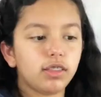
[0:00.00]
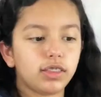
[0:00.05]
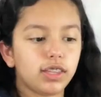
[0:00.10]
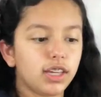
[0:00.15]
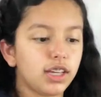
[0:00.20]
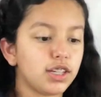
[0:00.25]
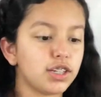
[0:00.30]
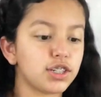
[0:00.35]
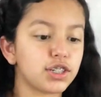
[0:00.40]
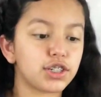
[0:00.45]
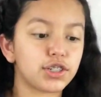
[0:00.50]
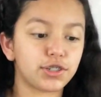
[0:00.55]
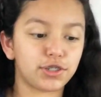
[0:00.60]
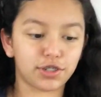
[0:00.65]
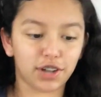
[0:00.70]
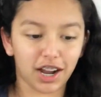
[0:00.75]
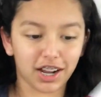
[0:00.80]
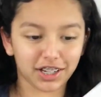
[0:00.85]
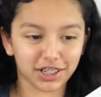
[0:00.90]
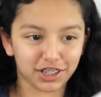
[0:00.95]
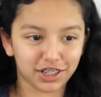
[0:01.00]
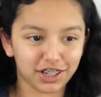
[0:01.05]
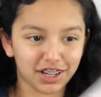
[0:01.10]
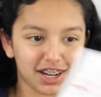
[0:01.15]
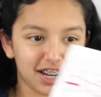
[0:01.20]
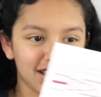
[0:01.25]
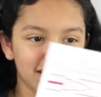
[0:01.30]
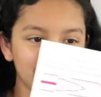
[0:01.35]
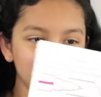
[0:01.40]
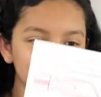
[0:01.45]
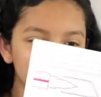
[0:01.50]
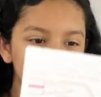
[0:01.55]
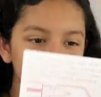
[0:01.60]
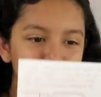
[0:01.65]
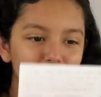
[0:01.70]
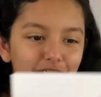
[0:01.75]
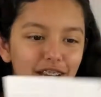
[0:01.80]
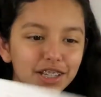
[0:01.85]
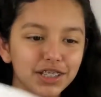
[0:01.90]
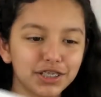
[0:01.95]
The instructions.
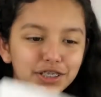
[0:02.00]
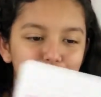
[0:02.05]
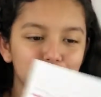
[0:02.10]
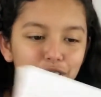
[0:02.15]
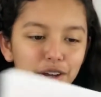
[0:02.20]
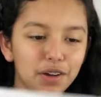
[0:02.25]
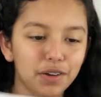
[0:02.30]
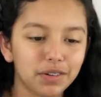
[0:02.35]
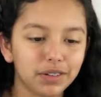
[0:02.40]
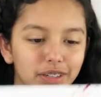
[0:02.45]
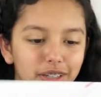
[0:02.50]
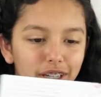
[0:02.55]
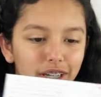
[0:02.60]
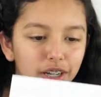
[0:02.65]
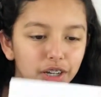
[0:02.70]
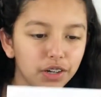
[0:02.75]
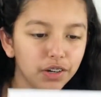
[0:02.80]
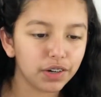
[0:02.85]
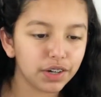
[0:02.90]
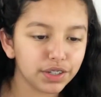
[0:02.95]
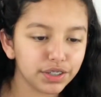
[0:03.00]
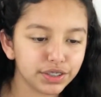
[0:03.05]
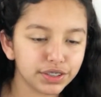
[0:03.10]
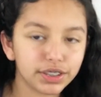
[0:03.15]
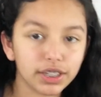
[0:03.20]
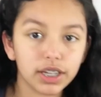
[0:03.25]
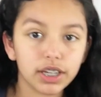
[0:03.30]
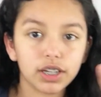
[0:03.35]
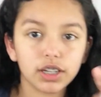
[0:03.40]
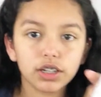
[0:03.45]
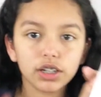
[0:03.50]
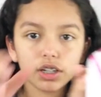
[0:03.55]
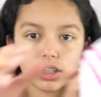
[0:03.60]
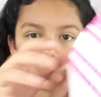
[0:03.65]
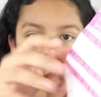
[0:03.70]
So here is the